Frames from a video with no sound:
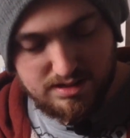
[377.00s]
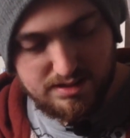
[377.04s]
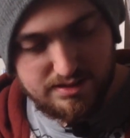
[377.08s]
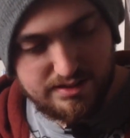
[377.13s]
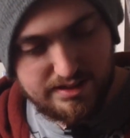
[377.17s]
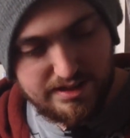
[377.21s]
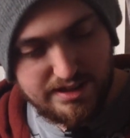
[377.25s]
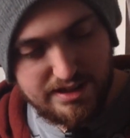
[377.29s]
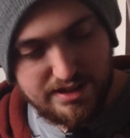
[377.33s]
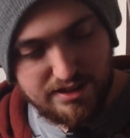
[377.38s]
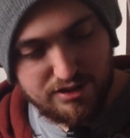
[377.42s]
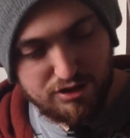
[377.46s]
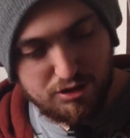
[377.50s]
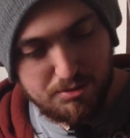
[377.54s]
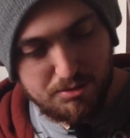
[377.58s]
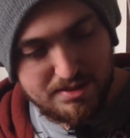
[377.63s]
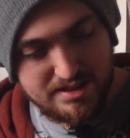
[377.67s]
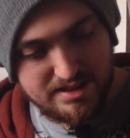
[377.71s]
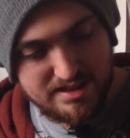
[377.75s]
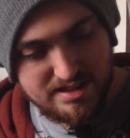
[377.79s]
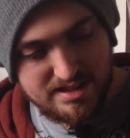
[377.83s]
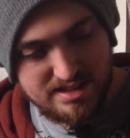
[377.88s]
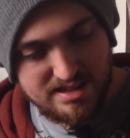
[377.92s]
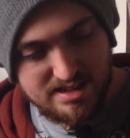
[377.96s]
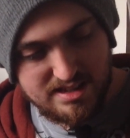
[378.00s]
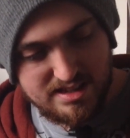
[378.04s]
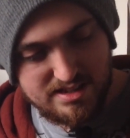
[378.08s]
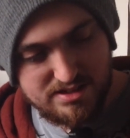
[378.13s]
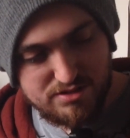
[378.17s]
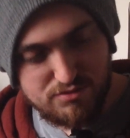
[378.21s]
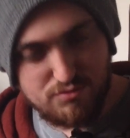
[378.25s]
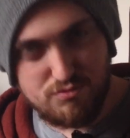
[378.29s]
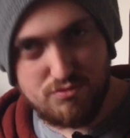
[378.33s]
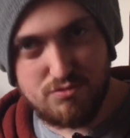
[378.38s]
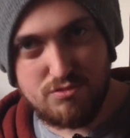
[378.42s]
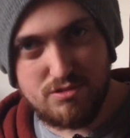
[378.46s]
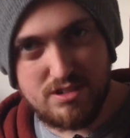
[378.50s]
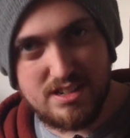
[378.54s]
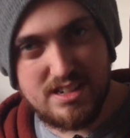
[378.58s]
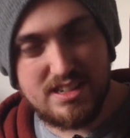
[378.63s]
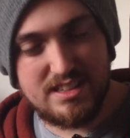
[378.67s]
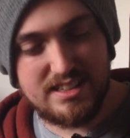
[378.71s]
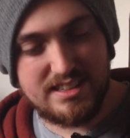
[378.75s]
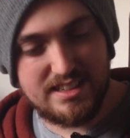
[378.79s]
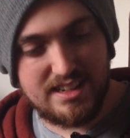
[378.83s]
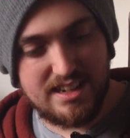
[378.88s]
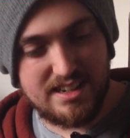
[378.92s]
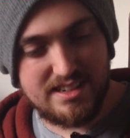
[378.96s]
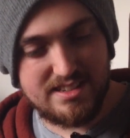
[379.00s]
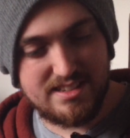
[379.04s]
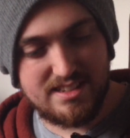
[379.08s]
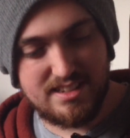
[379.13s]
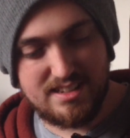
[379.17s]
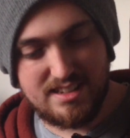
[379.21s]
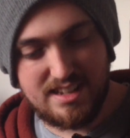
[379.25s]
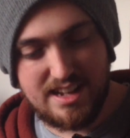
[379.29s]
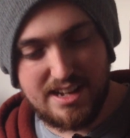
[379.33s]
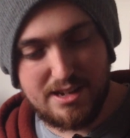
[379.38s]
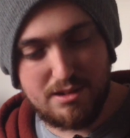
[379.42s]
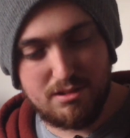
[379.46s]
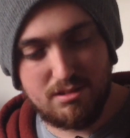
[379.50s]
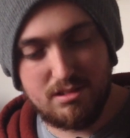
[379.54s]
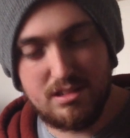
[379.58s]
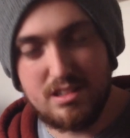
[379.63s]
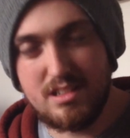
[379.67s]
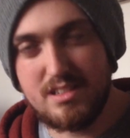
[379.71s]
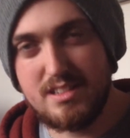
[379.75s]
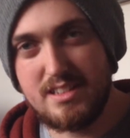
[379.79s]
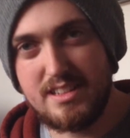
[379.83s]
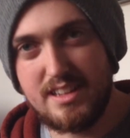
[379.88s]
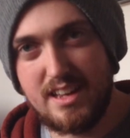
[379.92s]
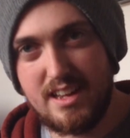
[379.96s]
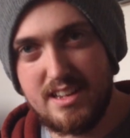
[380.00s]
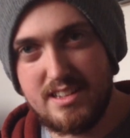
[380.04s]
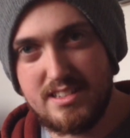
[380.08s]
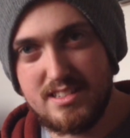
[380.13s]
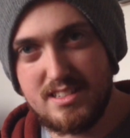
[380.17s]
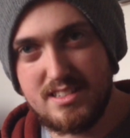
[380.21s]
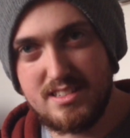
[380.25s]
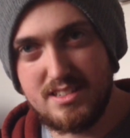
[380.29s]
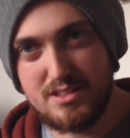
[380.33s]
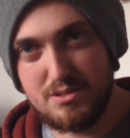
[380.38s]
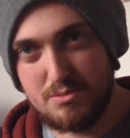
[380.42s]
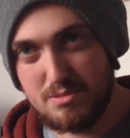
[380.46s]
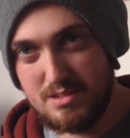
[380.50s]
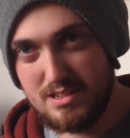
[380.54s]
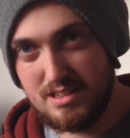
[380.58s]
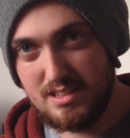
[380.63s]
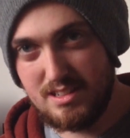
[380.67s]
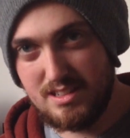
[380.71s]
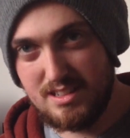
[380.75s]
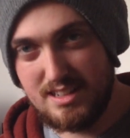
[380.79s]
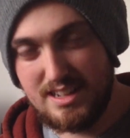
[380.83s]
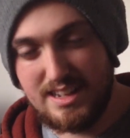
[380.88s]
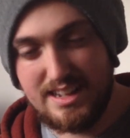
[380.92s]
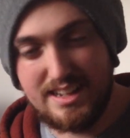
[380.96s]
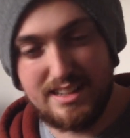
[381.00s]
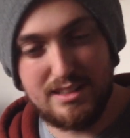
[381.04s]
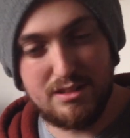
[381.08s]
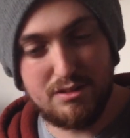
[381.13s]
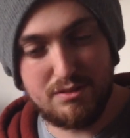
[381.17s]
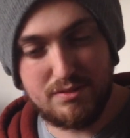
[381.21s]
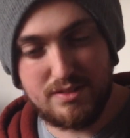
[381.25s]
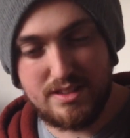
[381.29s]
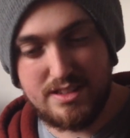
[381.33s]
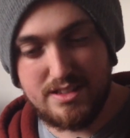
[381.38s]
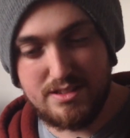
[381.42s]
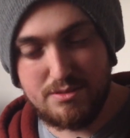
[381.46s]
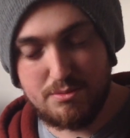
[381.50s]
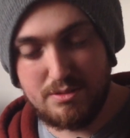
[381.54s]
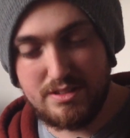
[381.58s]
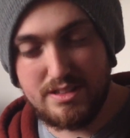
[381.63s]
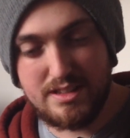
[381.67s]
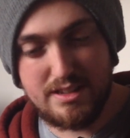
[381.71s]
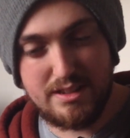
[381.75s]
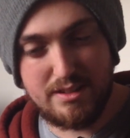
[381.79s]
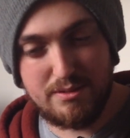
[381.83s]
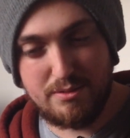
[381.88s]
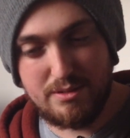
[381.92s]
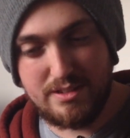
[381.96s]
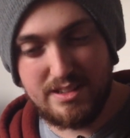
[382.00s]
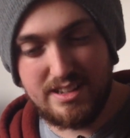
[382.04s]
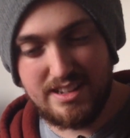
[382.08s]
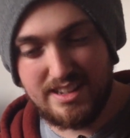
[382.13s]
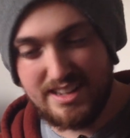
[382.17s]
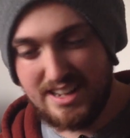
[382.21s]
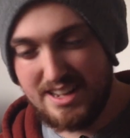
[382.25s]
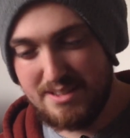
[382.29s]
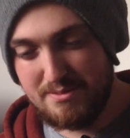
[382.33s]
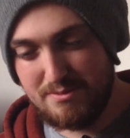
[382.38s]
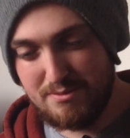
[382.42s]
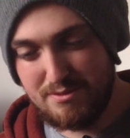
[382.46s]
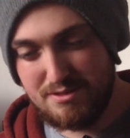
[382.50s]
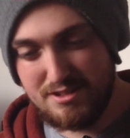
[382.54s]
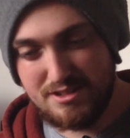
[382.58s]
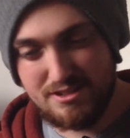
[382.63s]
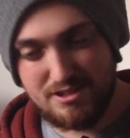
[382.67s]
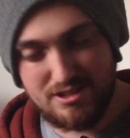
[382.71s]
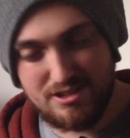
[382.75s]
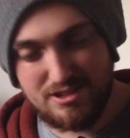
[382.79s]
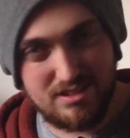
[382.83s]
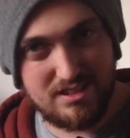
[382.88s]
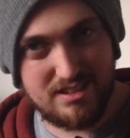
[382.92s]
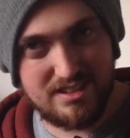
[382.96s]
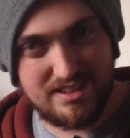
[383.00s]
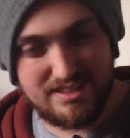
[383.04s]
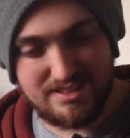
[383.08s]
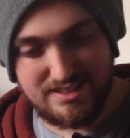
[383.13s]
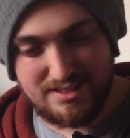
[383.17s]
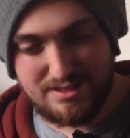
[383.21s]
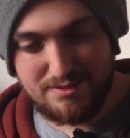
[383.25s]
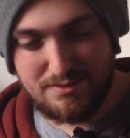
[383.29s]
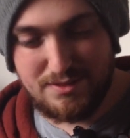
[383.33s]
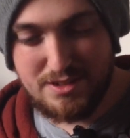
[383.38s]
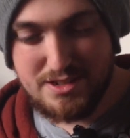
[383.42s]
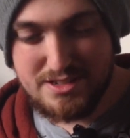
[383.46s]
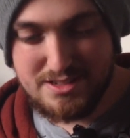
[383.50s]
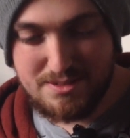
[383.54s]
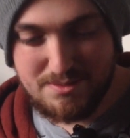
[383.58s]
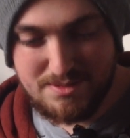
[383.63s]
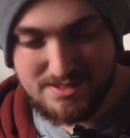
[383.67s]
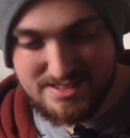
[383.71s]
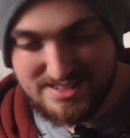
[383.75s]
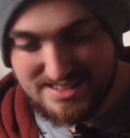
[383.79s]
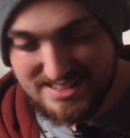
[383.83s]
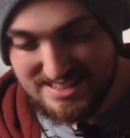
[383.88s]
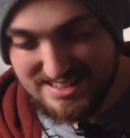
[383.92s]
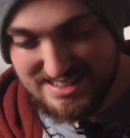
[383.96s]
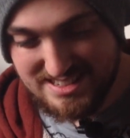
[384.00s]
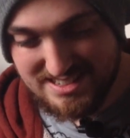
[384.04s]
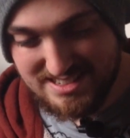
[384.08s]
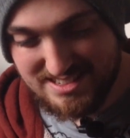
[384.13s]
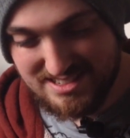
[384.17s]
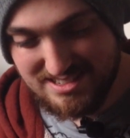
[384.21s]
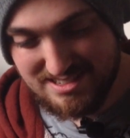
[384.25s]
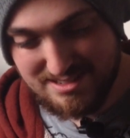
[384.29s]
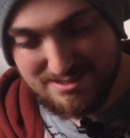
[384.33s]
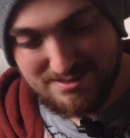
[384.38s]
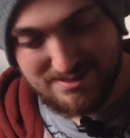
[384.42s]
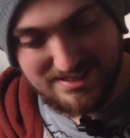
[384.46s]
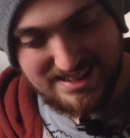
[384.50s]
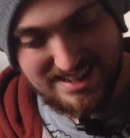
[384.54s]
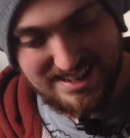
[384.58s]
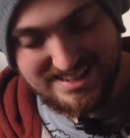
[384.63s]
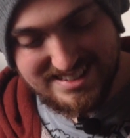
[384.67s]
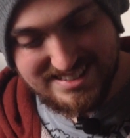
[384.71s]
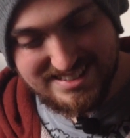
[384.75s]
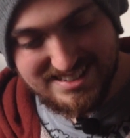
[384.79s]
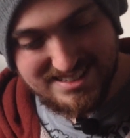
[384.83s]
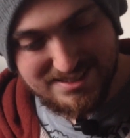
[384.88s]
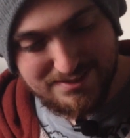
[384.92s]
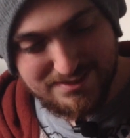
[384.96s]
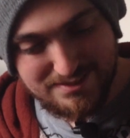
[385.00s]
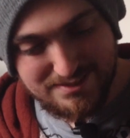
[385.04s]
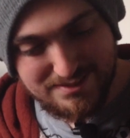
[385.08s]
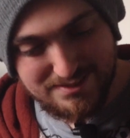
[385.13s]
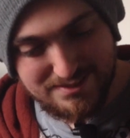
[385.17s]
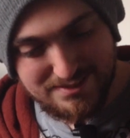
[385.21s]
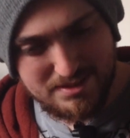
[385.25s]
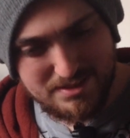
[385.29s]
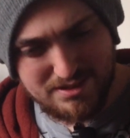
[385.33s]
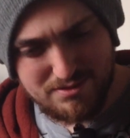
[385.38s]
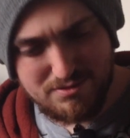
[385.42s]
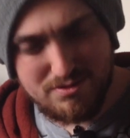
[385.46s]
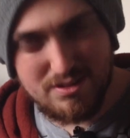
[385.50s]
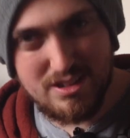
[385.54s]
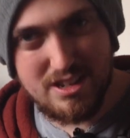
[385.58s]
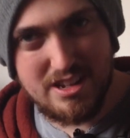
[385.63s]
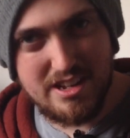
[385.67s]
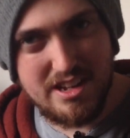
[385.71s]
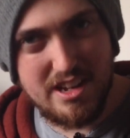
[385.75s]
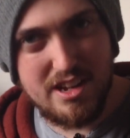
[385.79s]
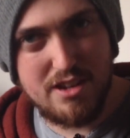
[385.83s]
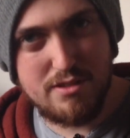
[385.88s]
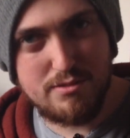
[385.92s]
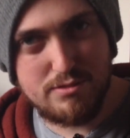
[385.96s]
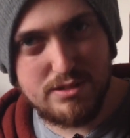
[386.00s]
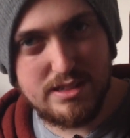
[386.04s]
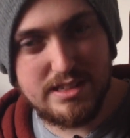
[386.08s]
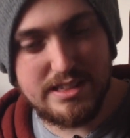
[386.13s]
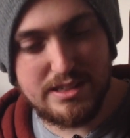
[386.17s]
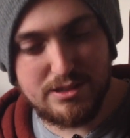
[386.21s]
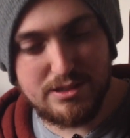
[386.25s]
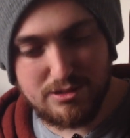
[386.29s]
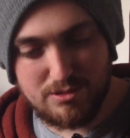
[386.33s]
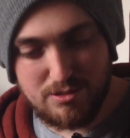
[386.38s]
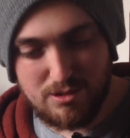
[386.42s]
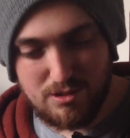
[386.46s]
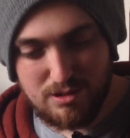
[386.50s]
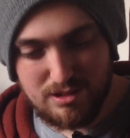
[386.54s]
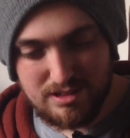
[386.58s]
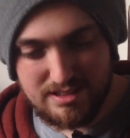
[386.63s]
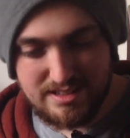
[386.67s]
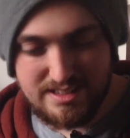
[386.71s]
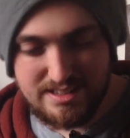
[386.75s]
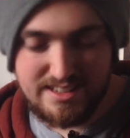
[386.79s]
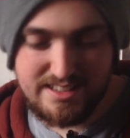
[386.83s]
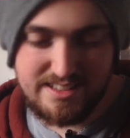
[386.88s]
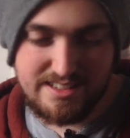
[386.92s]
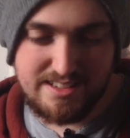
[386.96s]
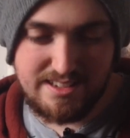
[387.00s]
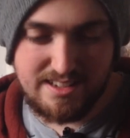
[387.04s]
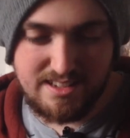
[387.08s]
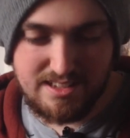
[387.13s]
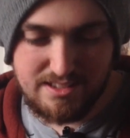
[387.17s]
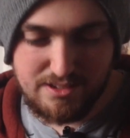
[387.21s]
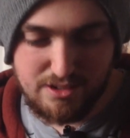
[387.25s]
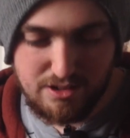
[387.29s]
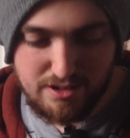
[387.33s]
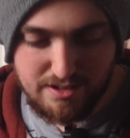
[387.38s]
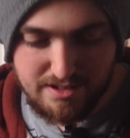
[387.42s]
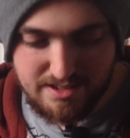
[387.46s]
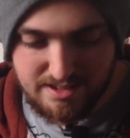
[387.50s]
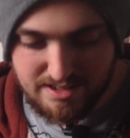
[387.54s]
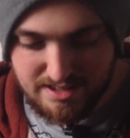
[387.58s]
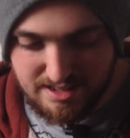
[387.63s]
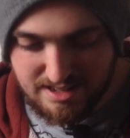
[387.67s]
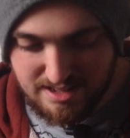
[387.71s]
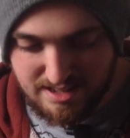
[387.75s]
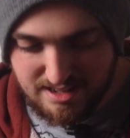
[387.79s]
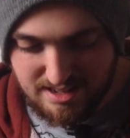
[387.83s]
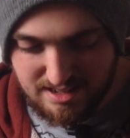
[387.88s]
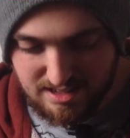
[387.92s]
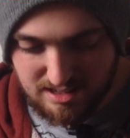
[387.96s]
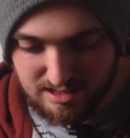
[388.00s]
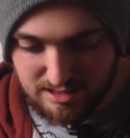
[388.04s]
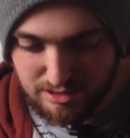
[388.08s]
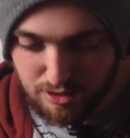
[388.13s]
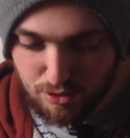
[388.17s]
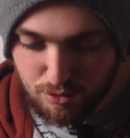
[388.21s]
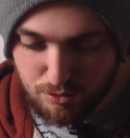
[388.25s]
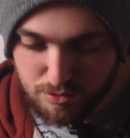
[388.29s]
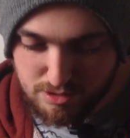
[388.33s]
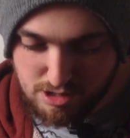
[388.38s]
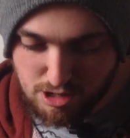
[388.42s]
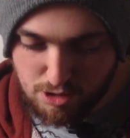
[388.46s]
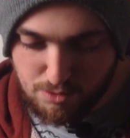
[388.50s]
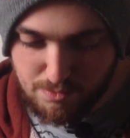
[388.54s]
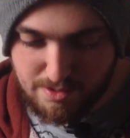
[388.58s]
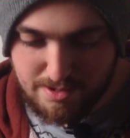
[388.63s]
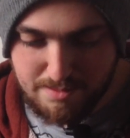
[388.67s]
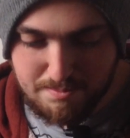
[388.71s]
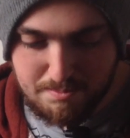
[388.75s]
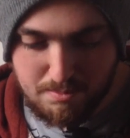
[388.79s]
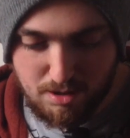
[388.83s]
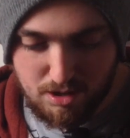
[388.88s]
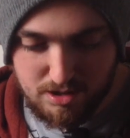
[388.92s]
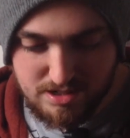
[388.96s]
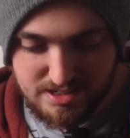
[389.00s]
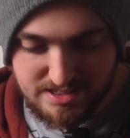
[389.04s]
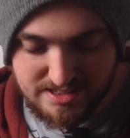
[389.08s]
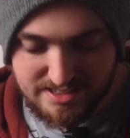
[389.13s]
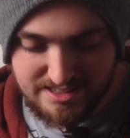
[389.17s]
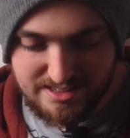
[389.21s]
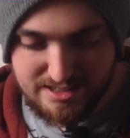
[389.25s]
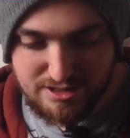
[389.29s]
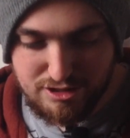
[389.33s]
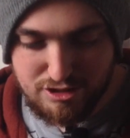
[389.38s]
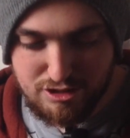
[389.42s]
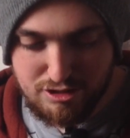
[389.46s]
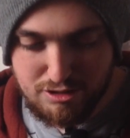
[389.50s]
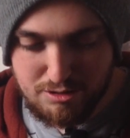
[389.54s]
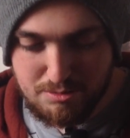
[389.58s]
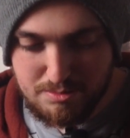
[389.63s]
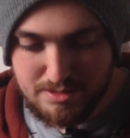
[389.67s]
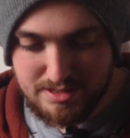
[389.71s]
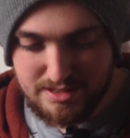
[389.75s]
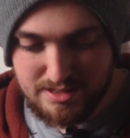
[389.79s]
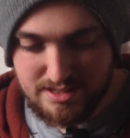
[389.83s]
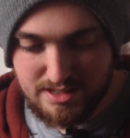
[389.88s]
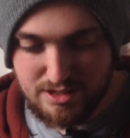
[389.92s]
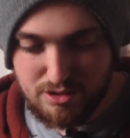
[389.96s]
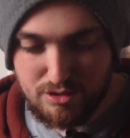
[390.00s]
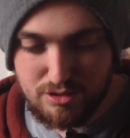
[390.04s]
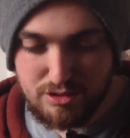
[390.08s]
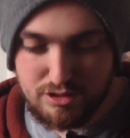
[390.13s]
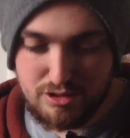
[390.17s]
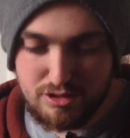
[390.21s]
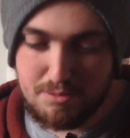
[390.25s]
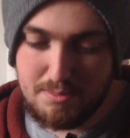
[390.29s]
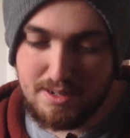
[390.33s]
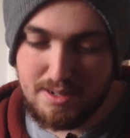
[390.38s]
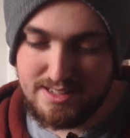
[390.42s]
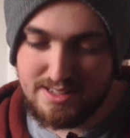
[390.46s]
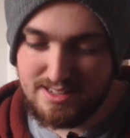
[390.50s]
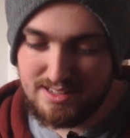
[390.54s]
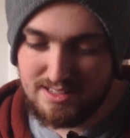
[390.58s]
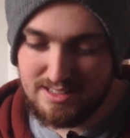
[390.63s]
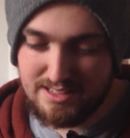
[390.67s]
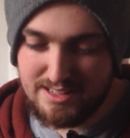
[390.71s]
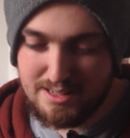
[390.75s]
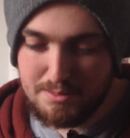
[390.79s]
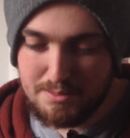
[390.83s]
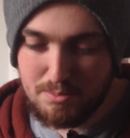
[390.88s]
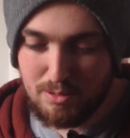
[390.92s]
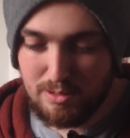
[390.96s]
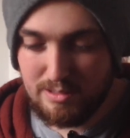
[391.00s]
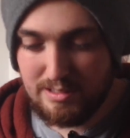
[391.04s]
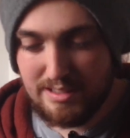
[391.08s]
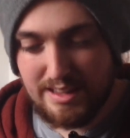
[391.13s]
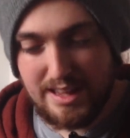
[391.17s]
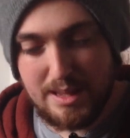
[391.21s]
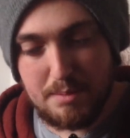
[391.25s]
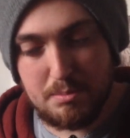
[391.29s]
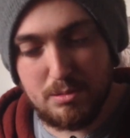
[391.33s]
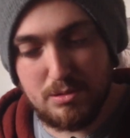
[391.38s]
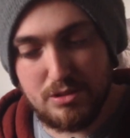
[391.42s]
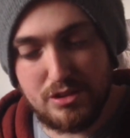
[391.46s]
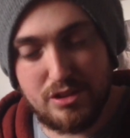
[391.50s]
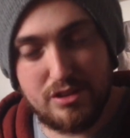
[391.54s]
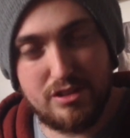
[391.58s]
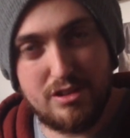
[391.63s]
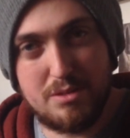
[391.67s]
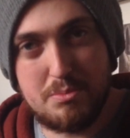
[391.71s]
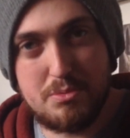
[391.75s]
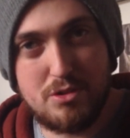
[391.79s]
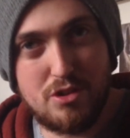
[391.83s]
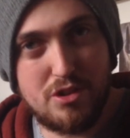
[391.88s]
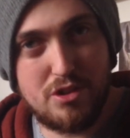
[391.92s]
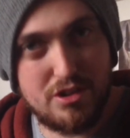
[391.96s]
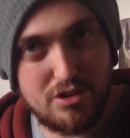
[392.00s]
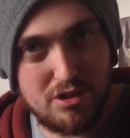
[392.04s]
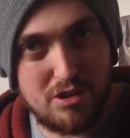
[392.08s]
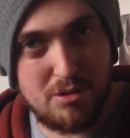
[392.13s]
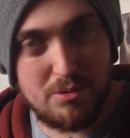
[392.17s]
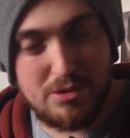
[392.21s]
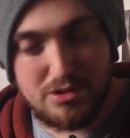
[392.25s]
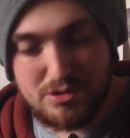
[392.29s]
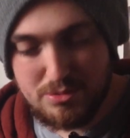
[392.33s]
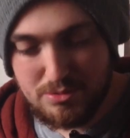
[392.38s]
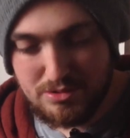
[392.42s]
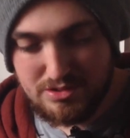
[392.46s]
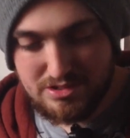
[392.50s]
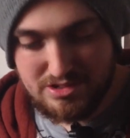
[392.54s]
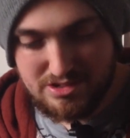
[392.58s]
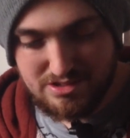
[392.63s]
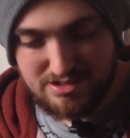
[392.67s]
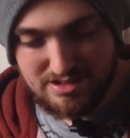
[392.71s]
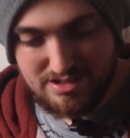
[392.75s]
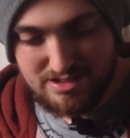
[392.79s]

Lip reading: They come in these really nice high quality cases as well. I love these. When I came through the door, it was the first time I've seen these sort of cases for them, and they're really good quality, and they've got a logo embossed in them, and they automatically put labels on them so you know which ones